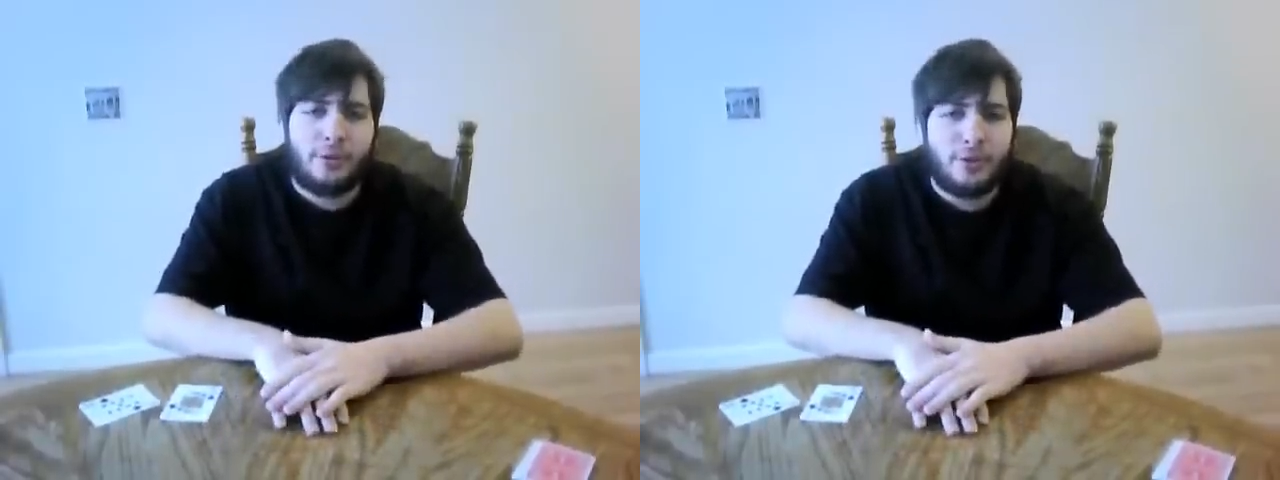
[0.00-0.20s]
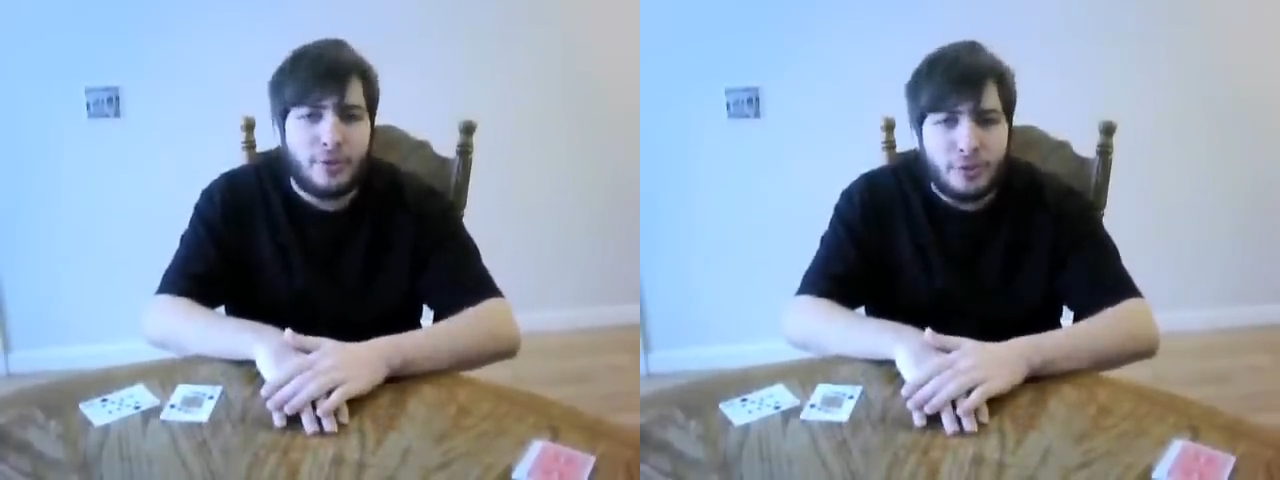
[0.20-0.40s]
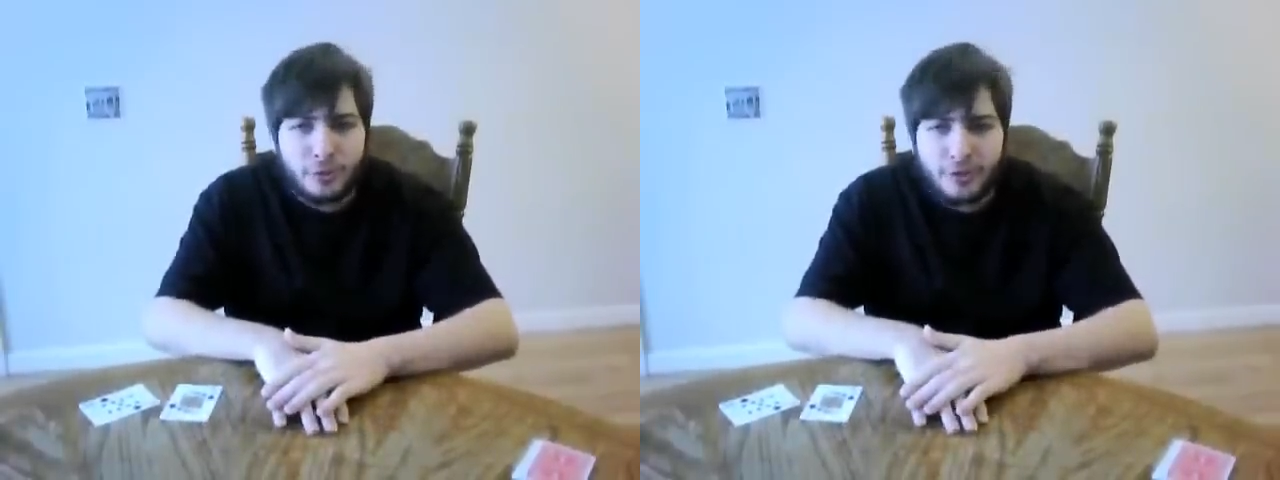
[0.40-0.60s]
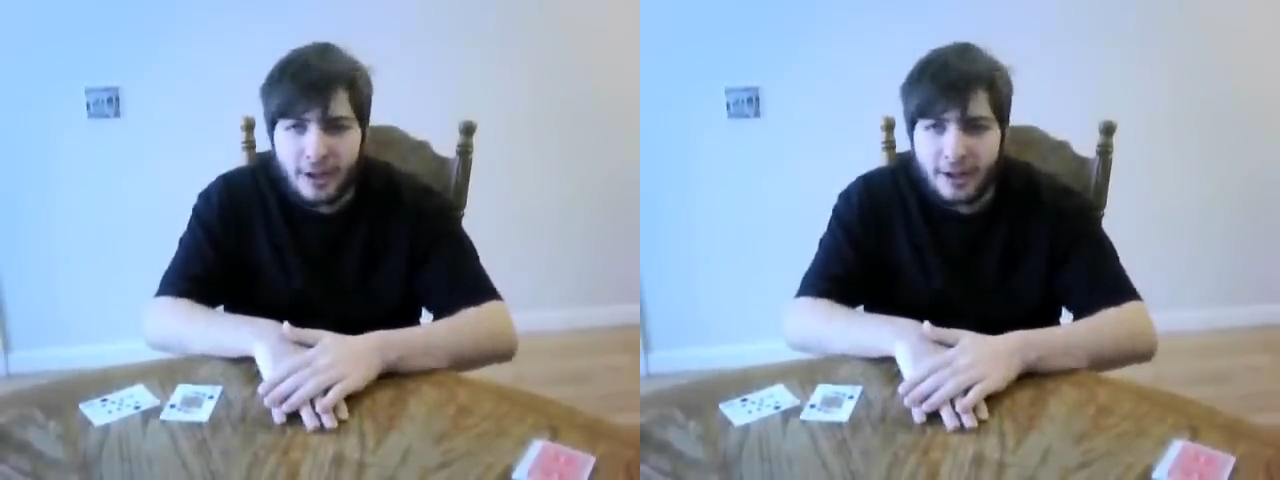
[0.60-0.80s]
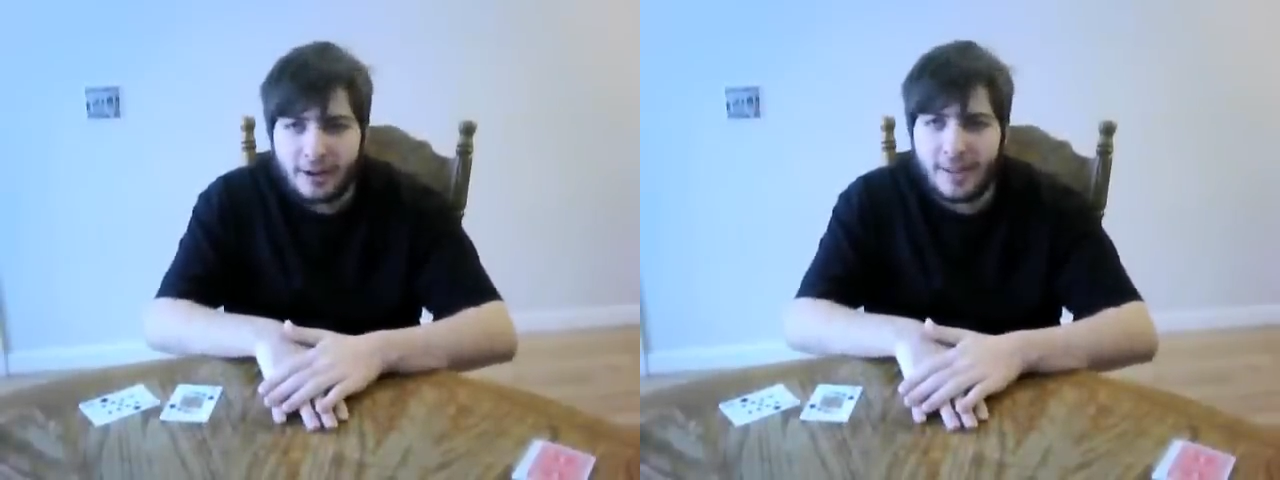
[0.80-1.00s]
2 through
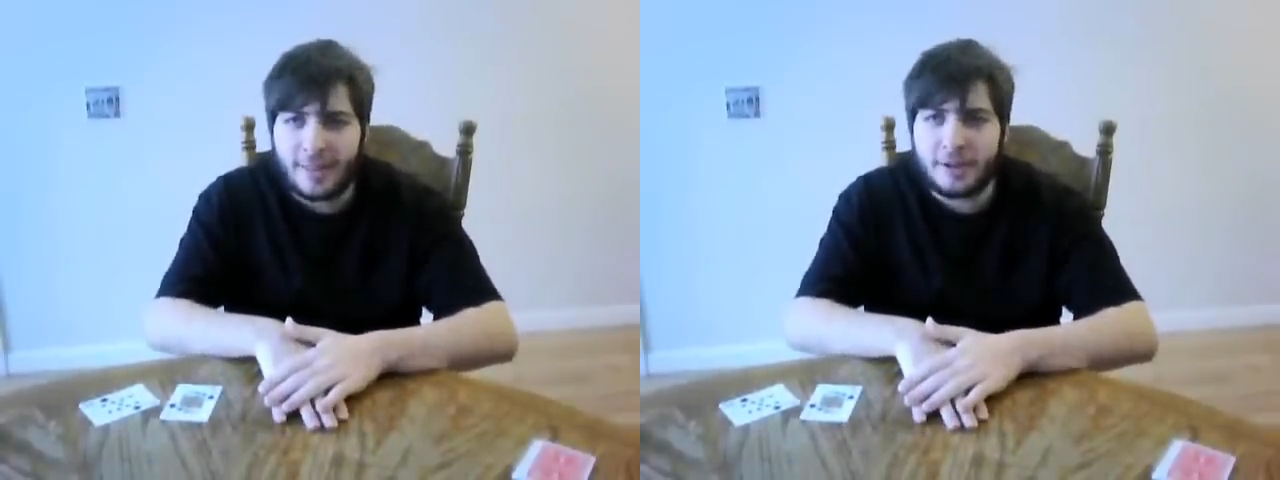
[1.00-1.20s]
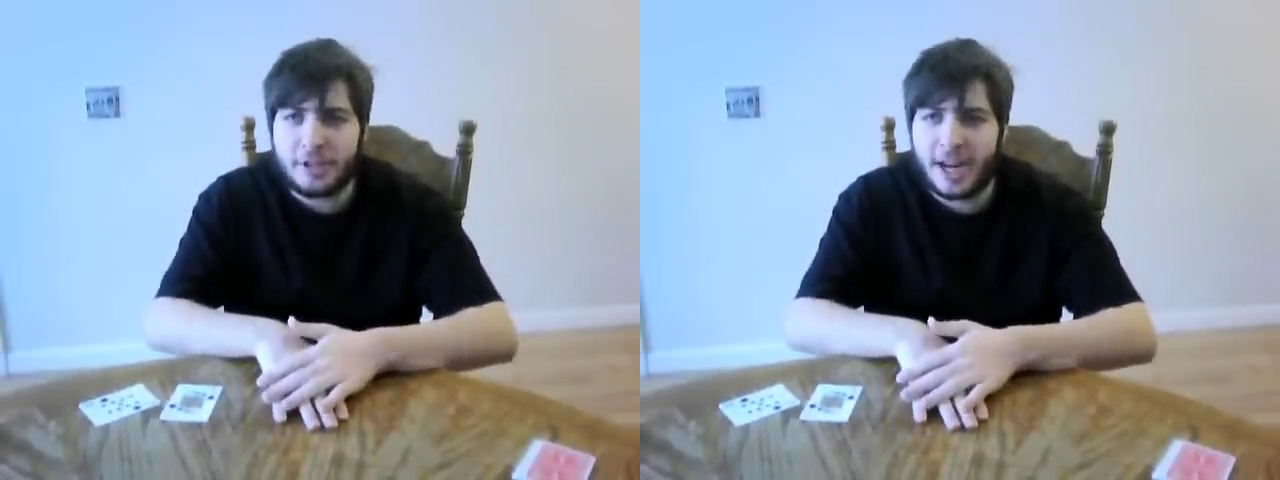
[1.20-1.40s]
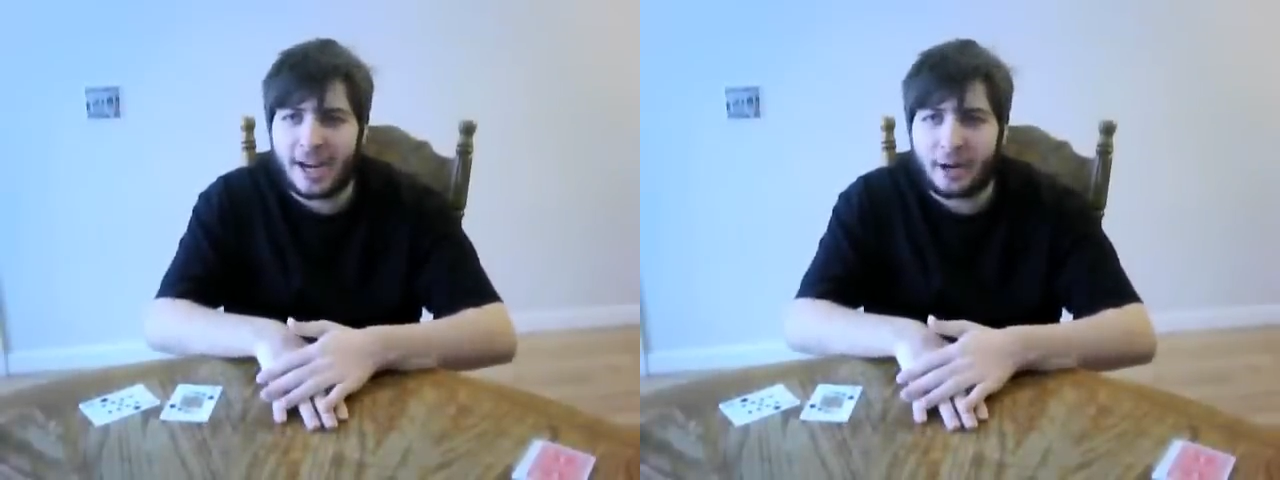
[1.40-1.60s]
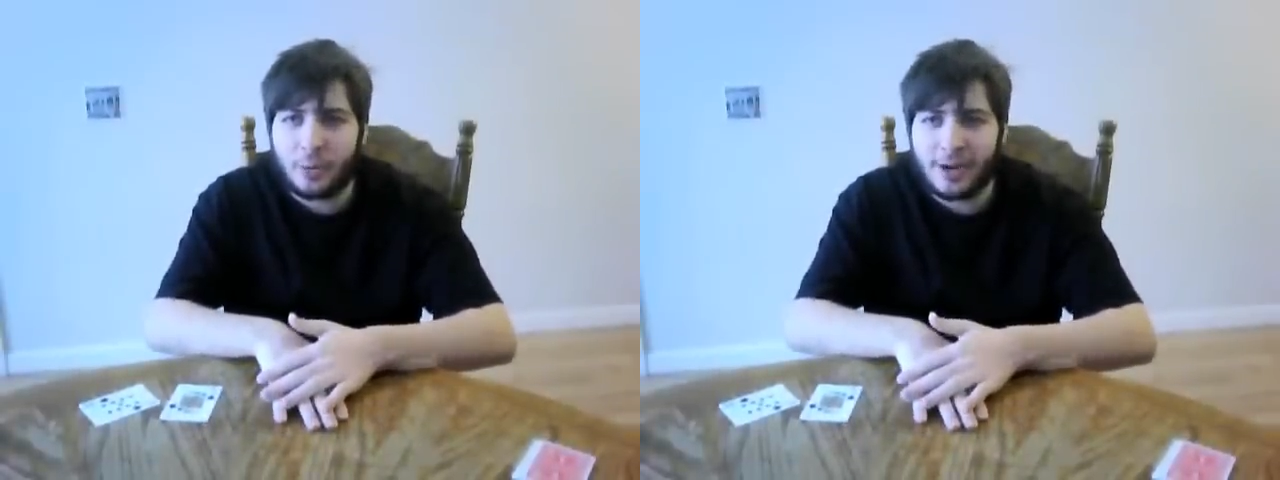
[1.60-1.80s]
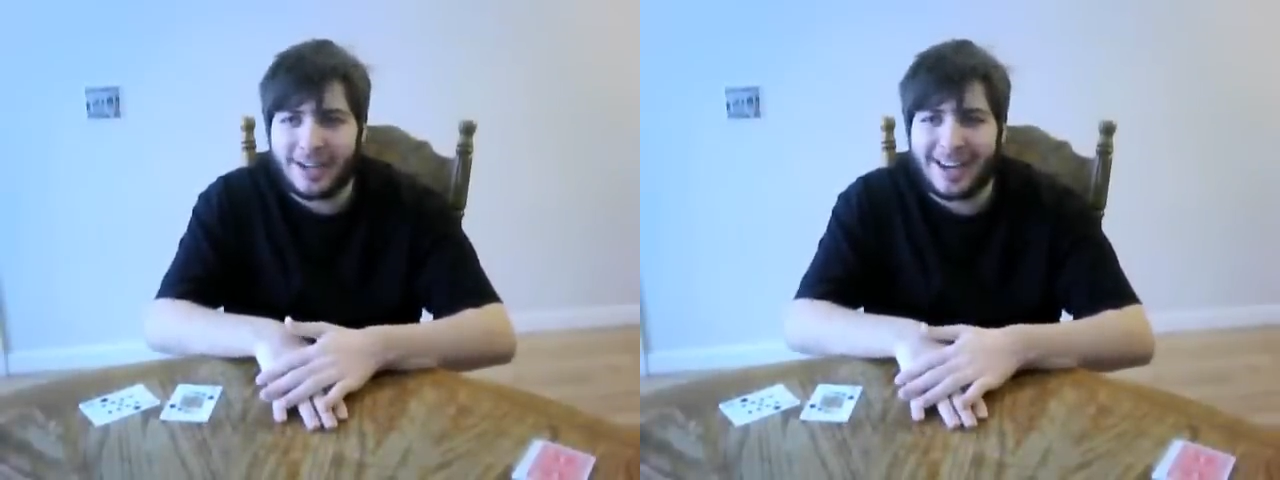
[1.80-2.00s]
10, and then Jack,
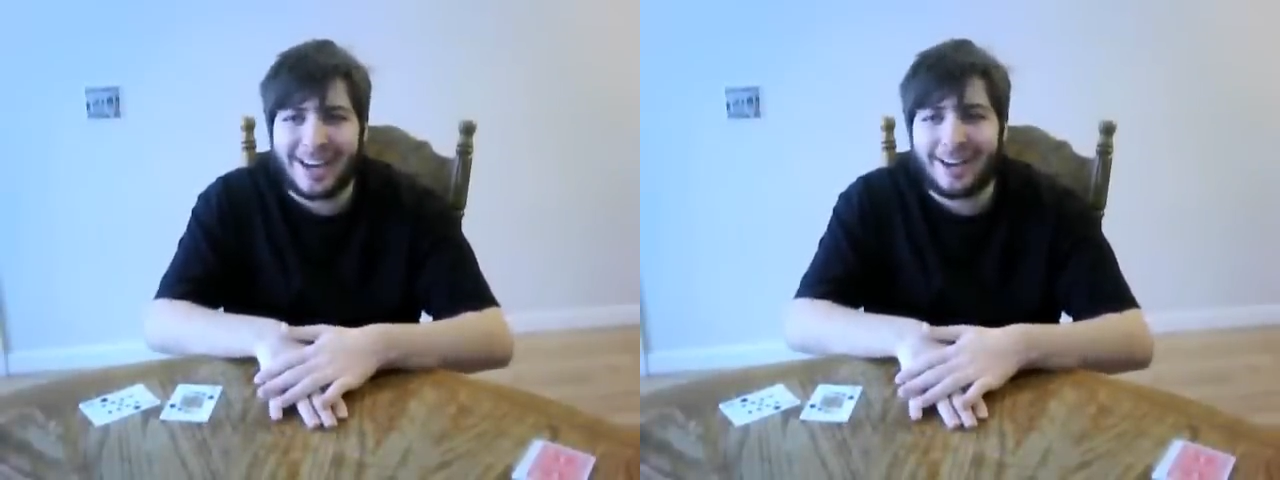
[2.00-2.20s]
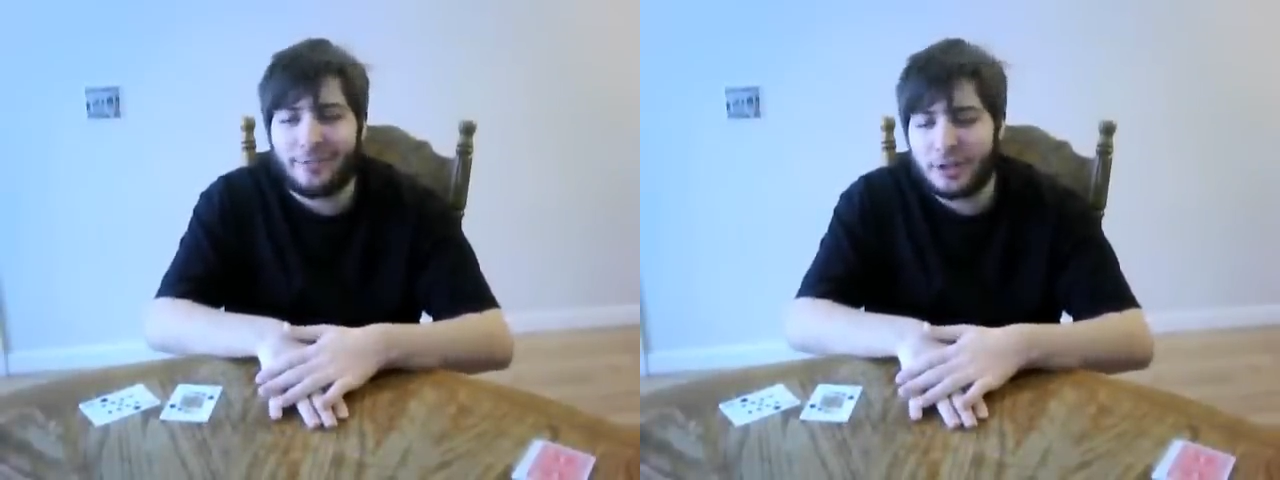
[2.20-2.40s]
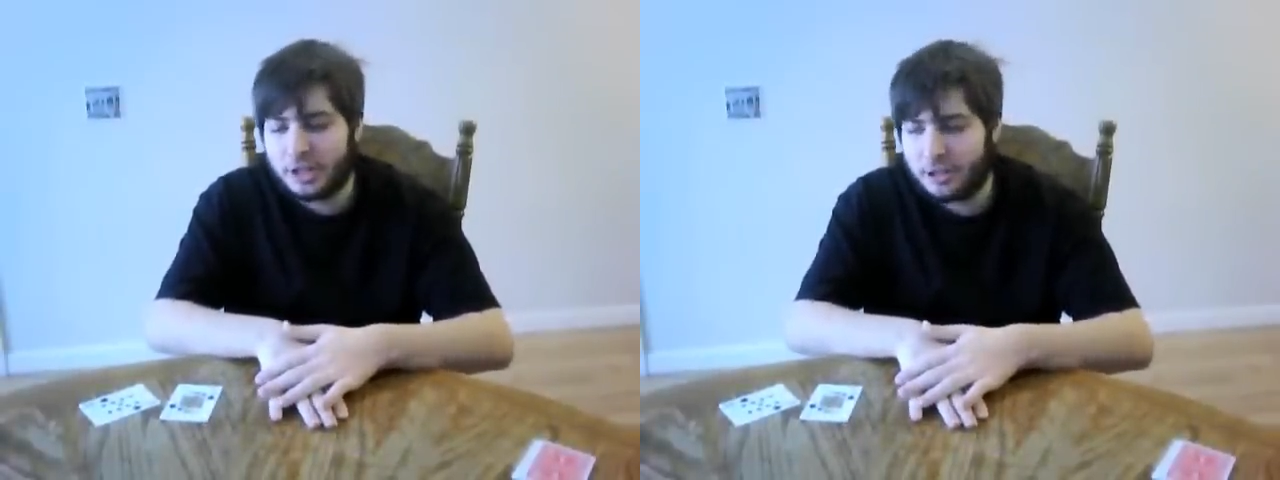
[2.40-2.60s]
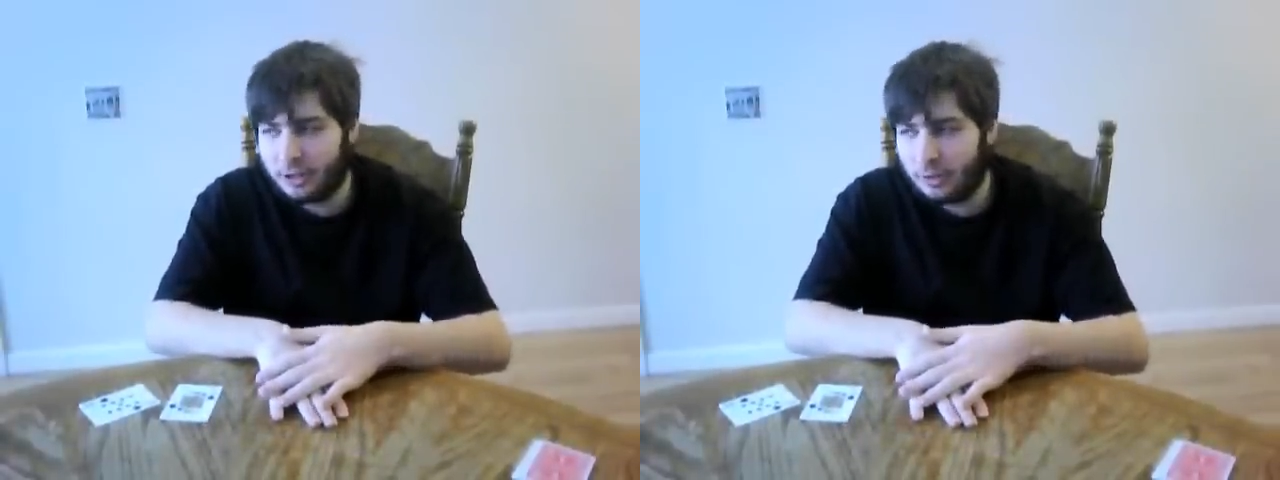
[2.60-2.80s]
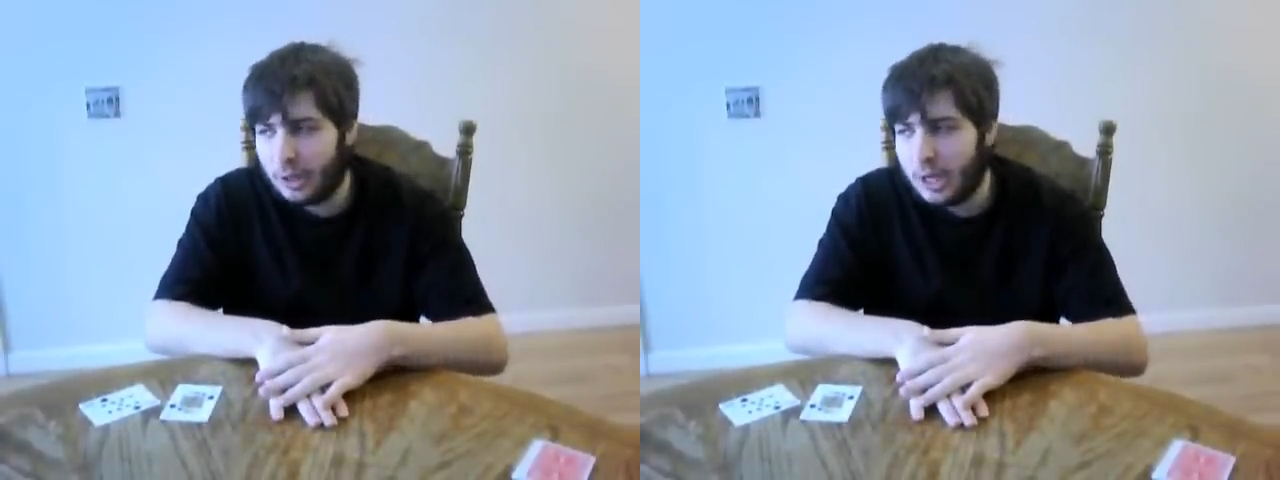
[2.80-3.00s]
Queen, King of each
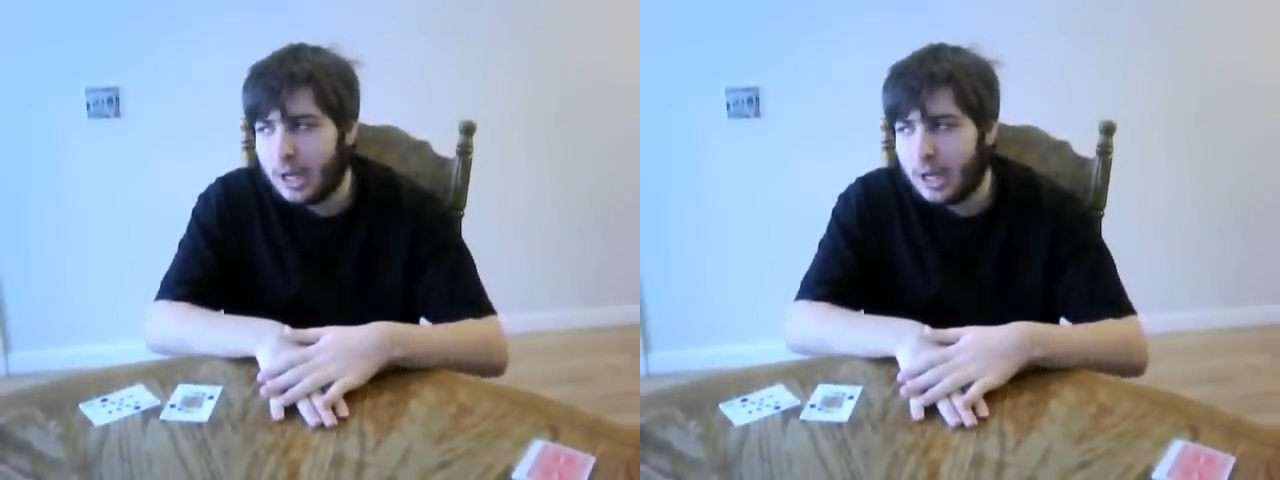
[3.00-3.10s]
suit.